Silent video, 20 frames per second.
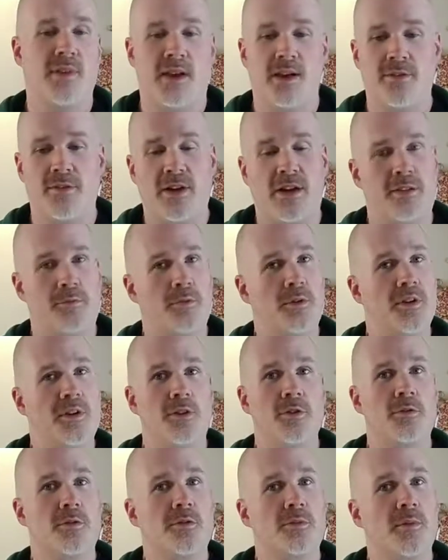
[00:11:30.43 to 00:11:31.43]
I've had really
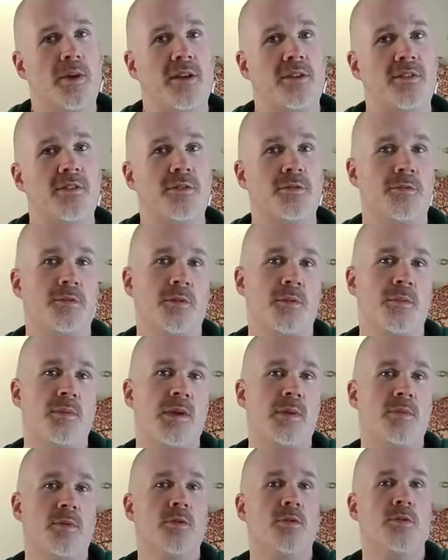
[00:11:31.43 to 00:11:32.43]
good responses from the
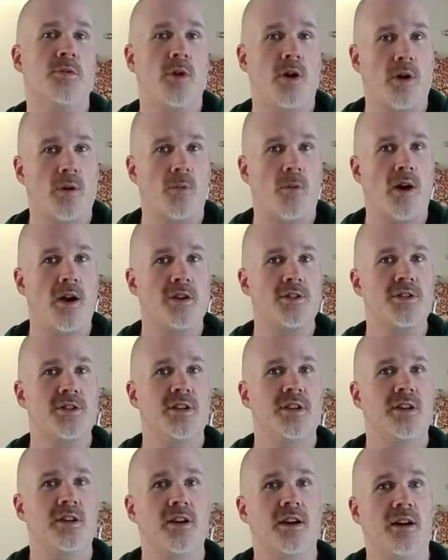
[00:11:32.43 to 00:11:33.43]
people who are
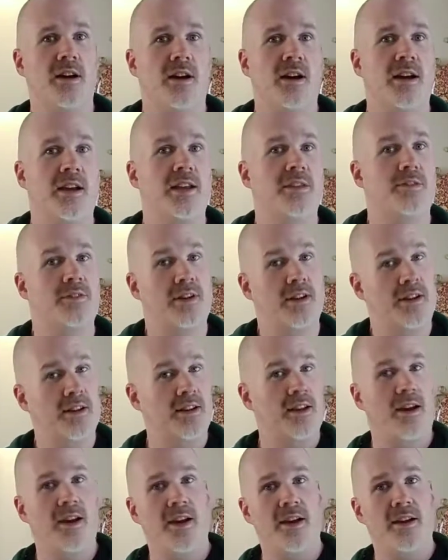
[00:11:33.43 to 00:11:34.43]
watching. I even had a
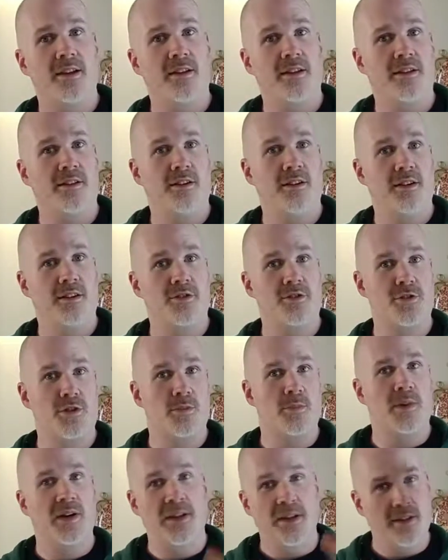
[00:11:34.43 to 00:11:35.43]
guy in
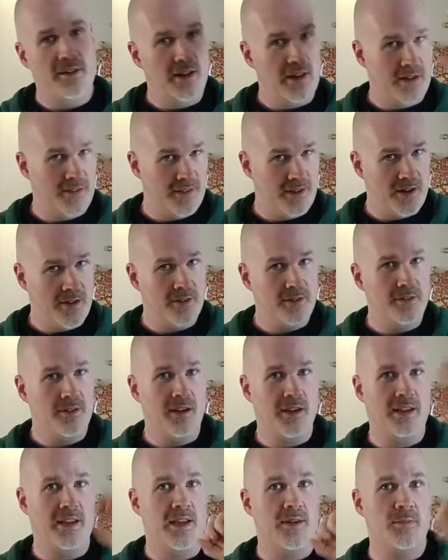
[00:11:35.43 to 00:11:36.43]
Germany. Hey there.
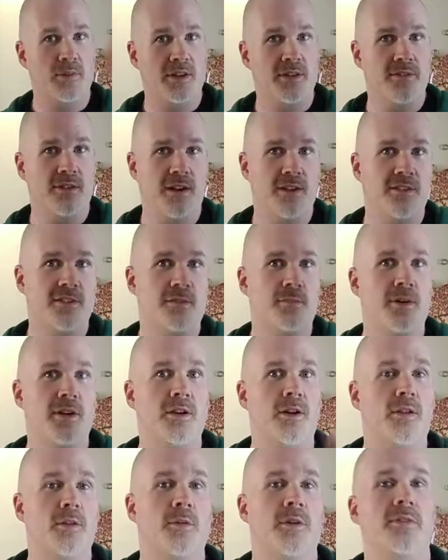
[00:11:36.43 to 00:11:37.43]
I can't believe I had somebody
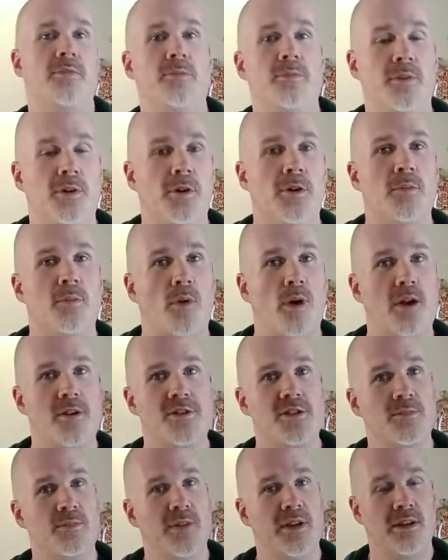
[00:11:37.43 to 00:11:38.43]
all the way from Europe
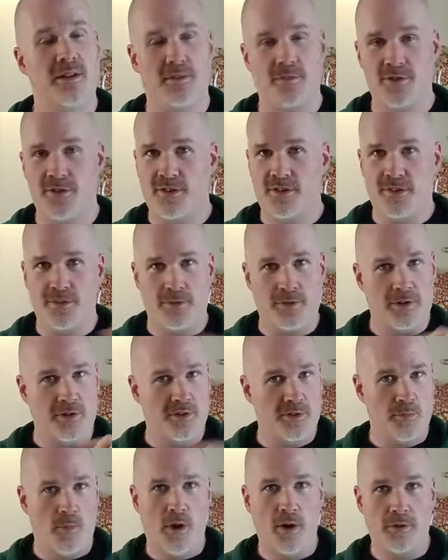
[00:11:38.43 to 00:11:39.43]
watching me. I'm just a very
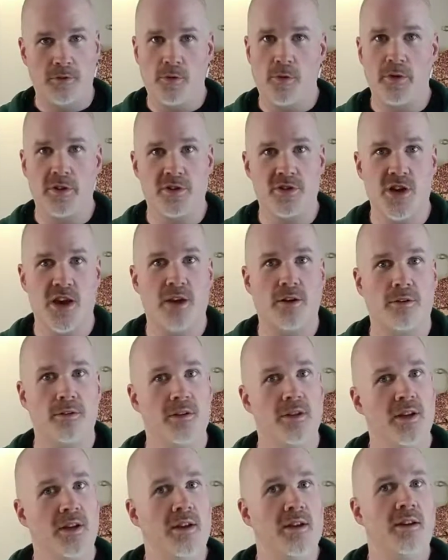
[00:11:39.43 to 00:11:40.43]
small growing
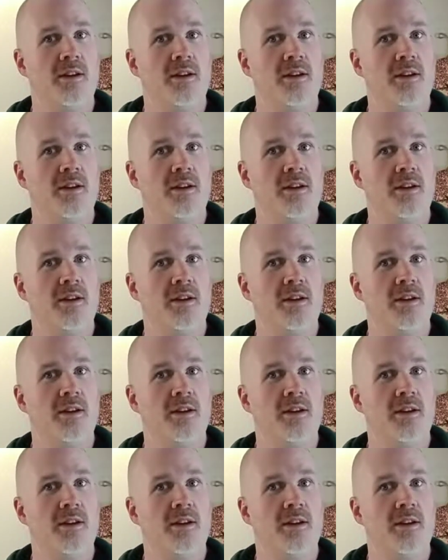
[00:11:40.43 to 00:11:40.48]
channel.